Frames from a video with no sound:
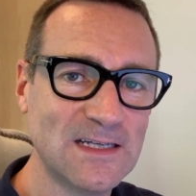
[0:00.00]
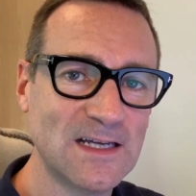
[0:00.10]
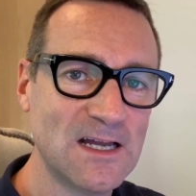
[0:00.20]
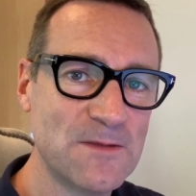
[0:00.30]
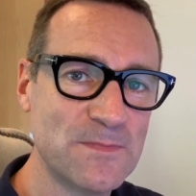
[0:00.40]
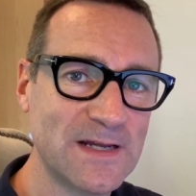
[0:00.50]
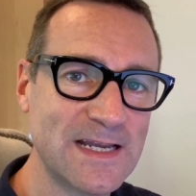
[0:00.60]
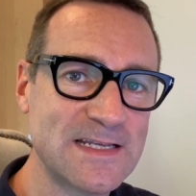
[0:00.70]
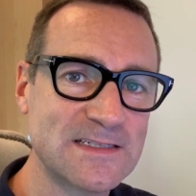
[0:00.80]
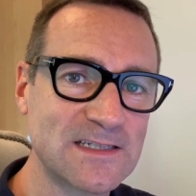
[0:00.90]

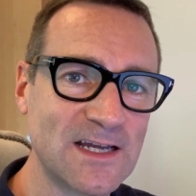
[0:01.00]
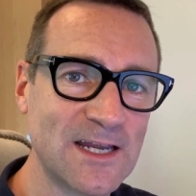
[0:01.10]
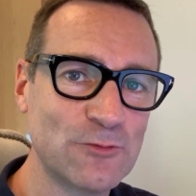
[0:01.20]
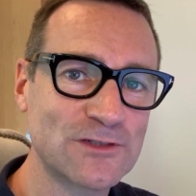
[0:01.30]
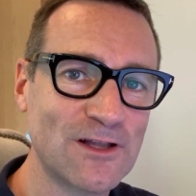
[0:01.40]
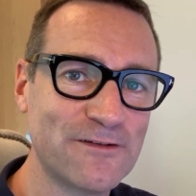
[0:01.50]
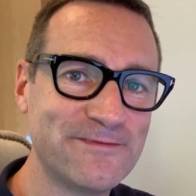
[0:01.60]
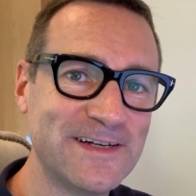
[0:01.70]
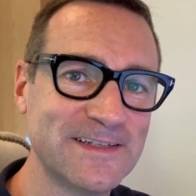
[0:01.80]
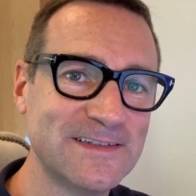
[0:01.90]
And it was a lot of
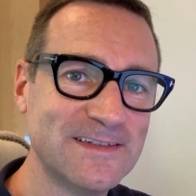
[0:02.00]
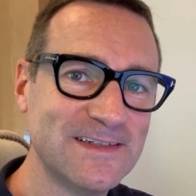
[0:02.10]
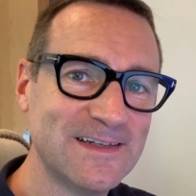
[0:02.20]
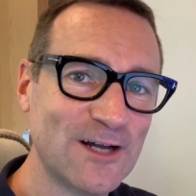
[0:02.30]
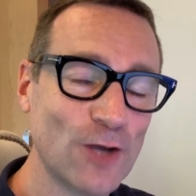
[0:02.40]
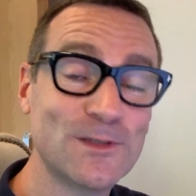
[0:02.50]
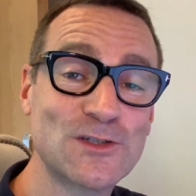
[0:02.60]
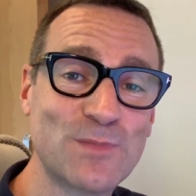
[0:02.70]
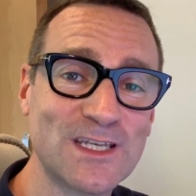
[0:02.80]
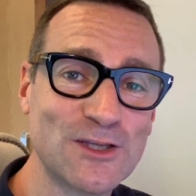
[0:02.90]
fun. I hope this
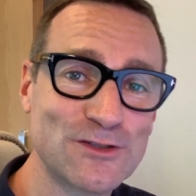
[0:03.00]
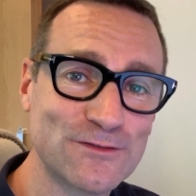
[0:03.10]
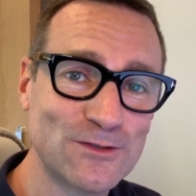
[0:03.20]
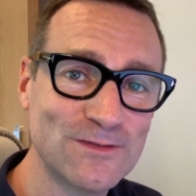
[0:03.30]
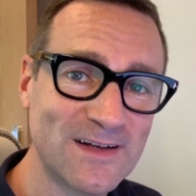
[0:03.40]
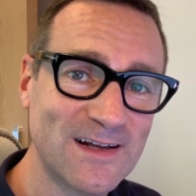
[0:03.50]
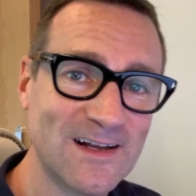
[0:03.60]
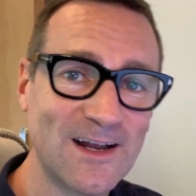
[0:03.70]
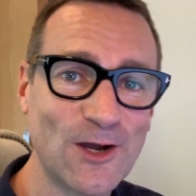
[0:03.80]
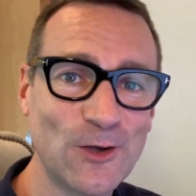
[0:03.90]
has been useful.
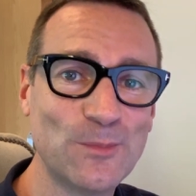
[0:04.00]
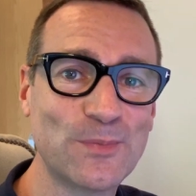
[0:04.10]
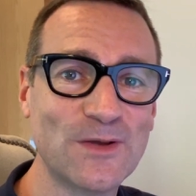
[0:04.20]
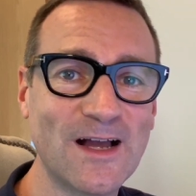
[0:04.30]
I hope